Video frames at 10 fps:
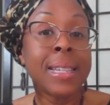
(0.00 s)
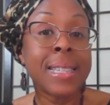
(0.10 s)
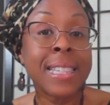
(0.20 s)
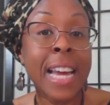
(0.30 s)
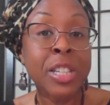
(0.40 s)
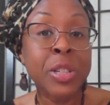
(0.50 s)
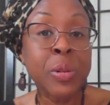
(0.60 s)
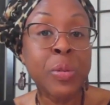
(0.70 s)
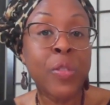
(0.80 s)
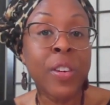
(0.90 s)
Stay
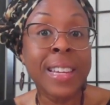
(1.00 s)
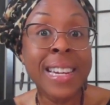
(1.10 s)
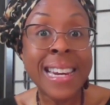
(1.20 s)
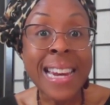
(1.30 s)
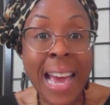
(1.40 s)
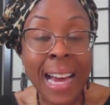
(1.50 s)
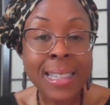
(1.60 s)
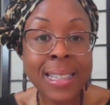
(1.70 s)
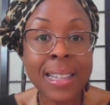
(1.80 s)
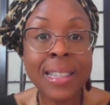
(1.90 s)
tuned for the
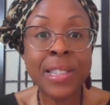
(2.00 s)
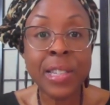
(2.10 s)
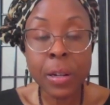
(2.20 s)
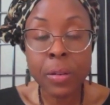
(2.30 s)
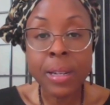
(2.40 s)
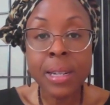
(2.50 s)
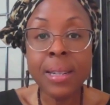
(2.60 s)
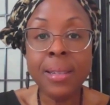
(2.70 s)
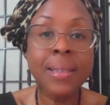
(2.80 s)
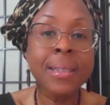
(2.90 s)
next
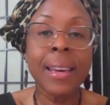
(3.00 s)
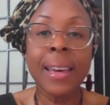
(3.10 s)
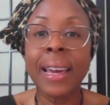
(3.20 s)
series